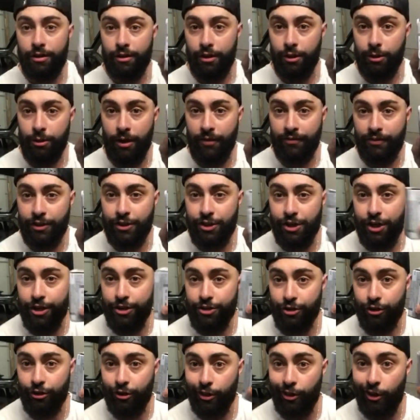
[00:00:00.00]
you have to change
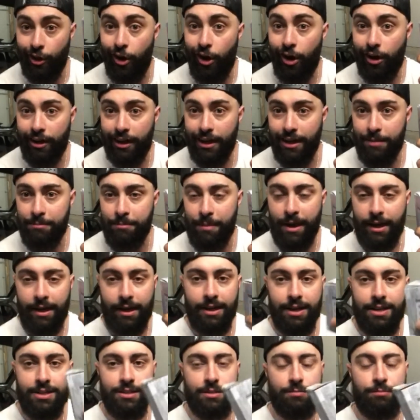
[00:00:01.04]
your locking
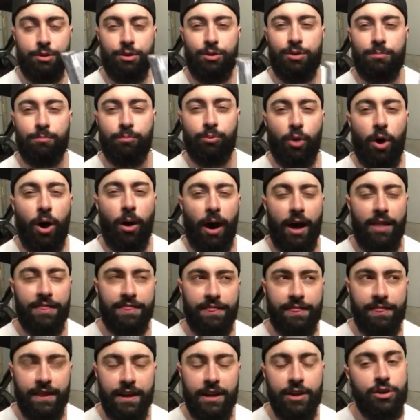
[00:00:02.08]
mechanism. You can I
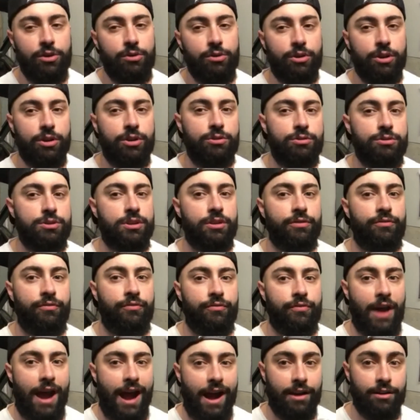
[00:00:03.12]
think you can use the
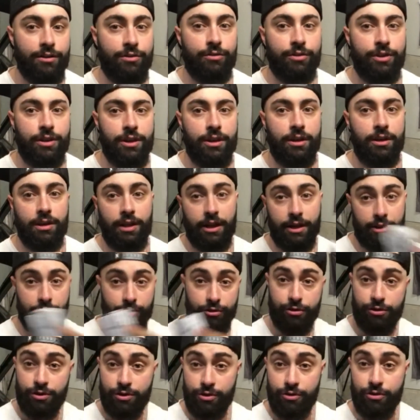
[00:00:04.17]
factory, like
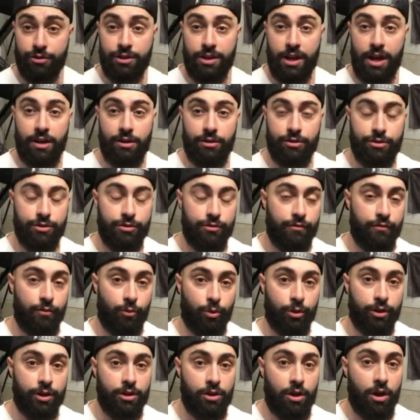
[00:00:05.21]
your standard
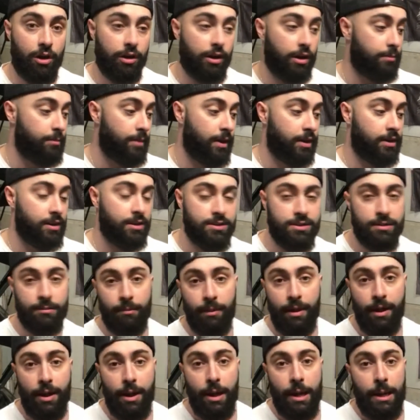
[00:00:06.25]
240 locking mechanism,
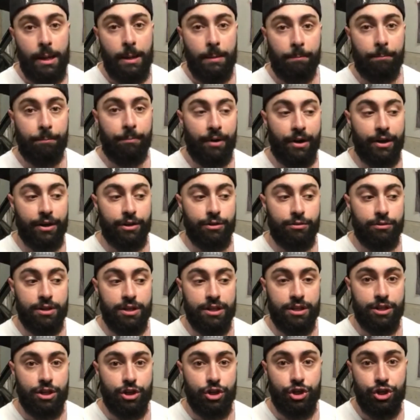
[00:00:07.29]
but you
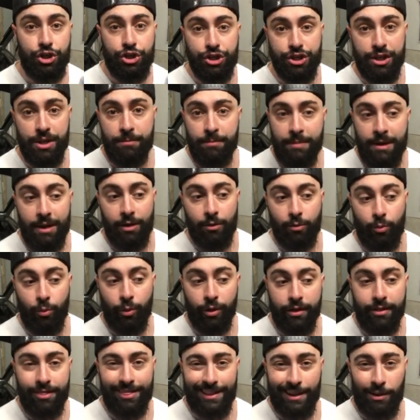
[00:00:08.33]
need to shim it
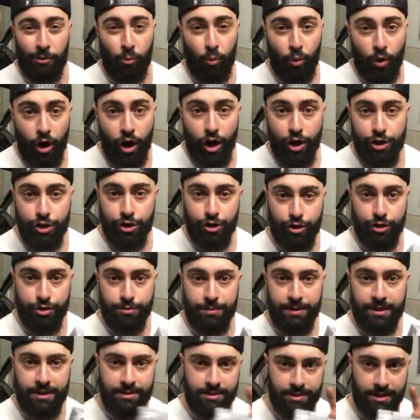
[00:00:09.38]
with like washers
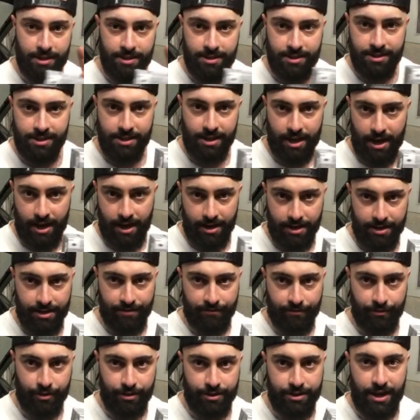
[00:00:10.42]
because they sit at a
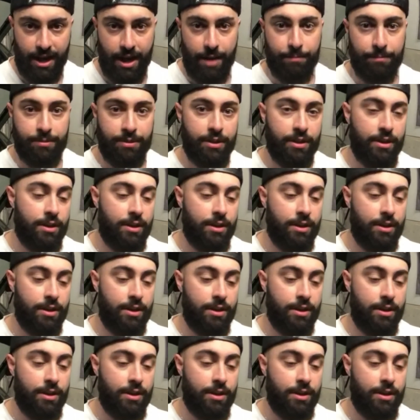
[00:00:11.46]
different depth.